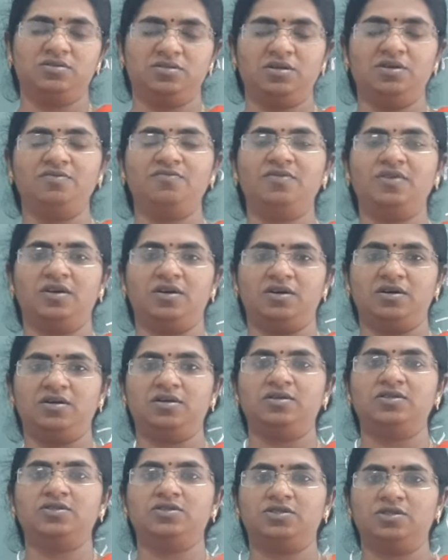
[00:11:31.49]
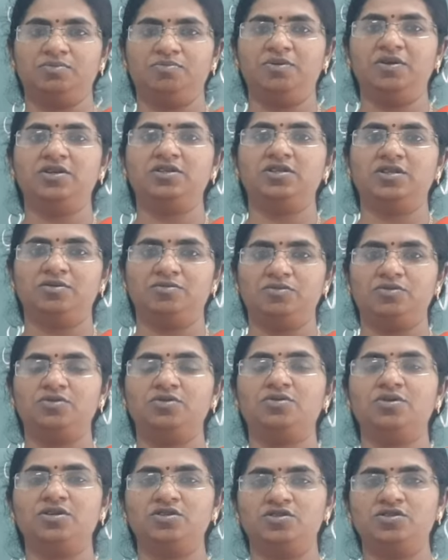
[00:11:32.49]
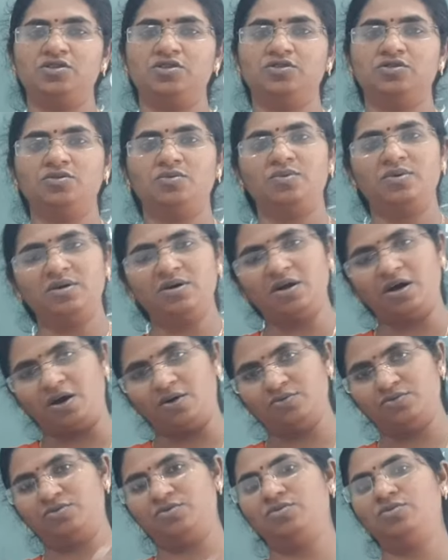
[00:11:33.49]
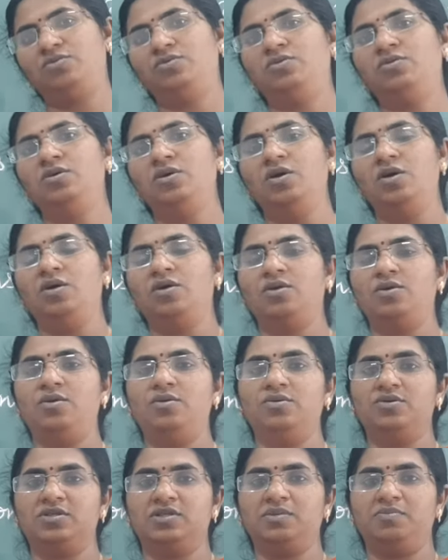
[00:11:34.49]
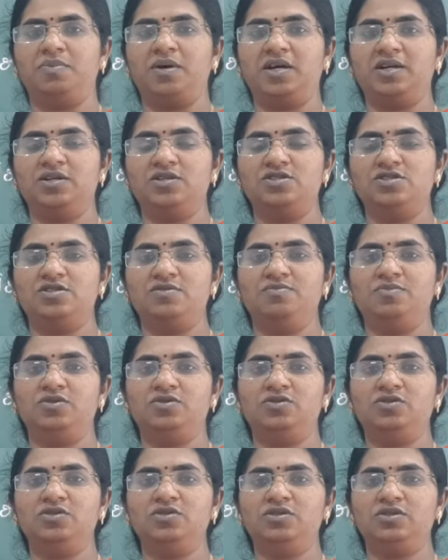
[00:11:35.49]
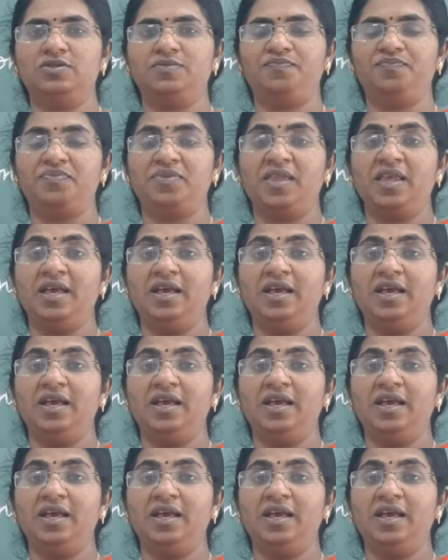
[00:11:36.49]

if the stipulated duration is over, how to close the partnership business.